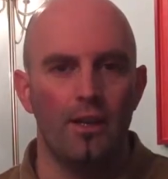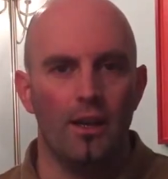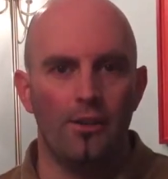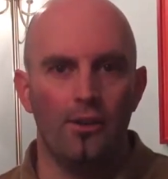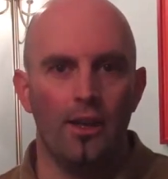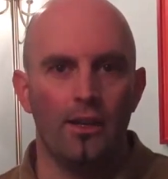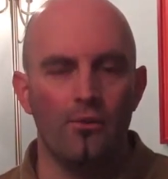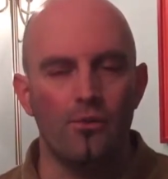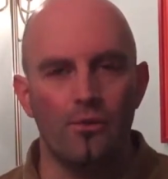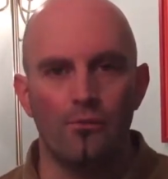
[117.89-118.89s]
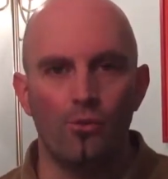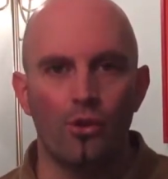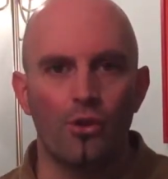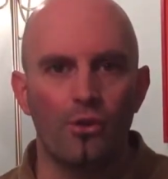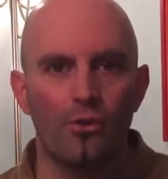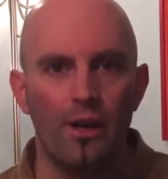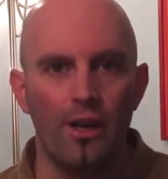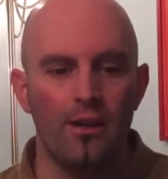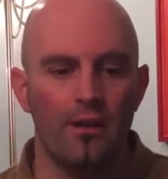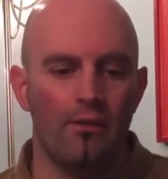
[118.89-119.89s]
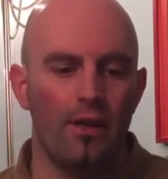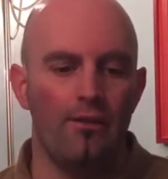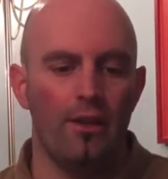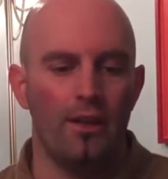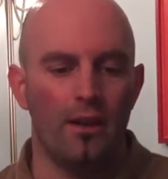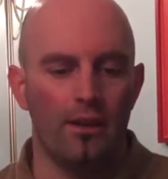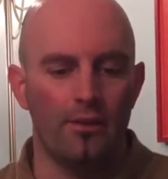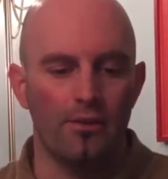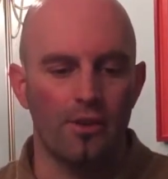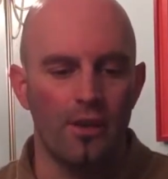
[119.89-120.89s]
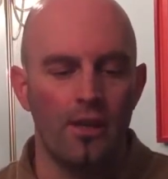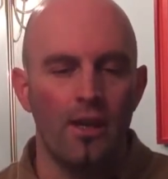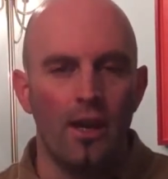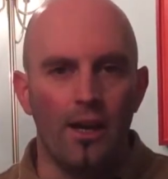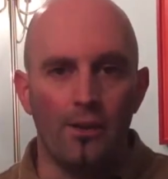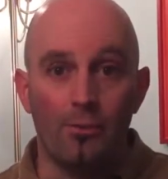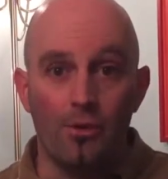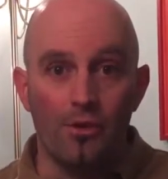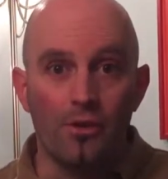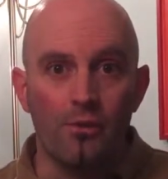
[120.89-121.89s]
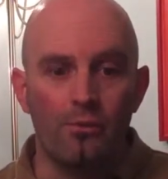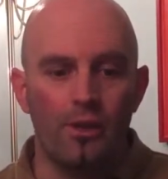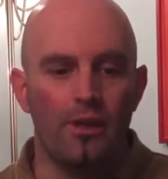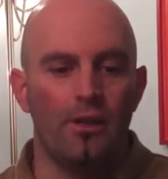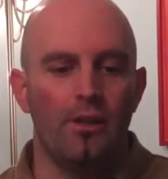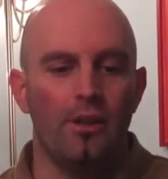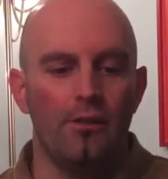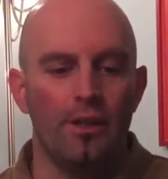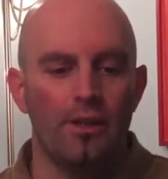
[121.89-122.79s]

I do like those sort of more green leafy characters, and they're producing some really lovely